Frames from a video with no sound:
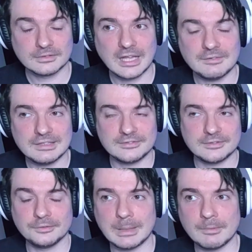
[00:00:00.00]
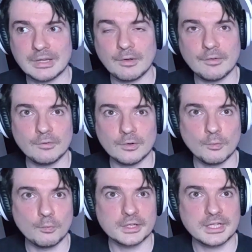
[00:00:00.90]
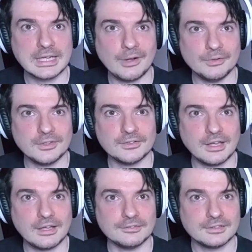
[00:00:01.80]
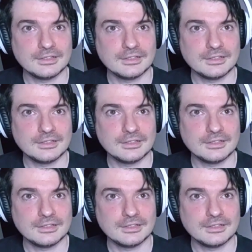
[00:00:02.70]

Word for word: I even listen to them when I go working out and stuff.